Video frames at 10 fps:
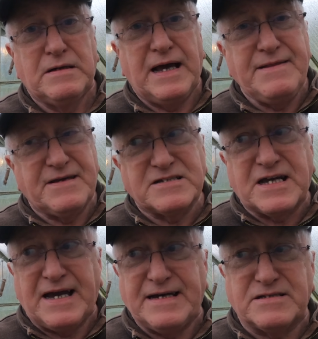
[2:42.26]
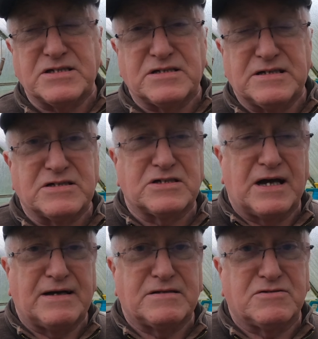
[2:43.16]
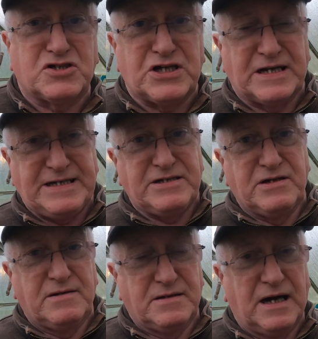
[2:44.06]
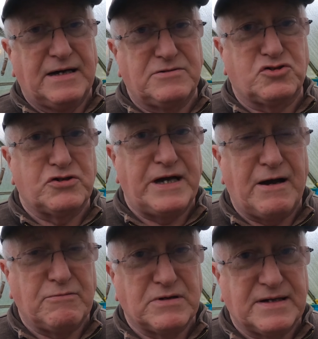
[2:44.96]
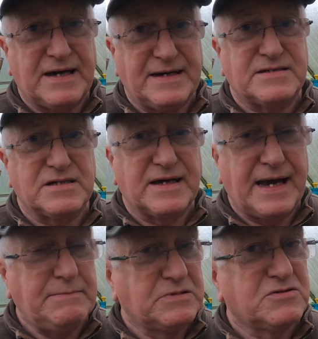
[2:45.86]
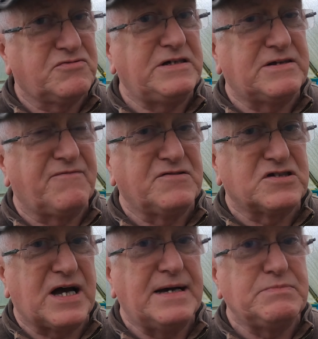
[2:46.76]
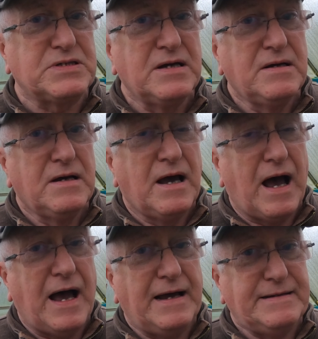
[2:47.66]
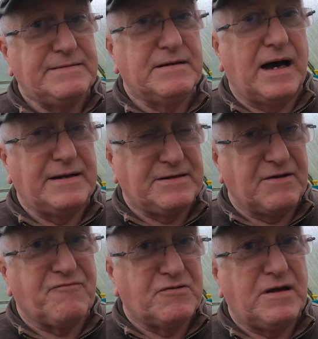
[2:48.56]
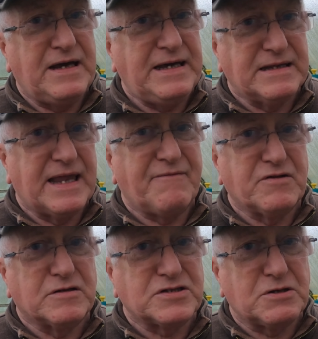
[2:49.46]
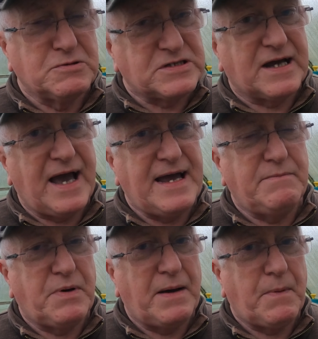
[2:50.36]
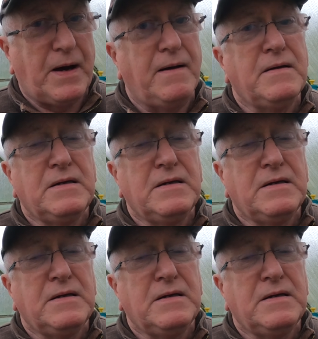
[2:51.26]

in this kit, this Chilli Trio kit, came 3 different types in different heat levels. There was the cayenne pepper,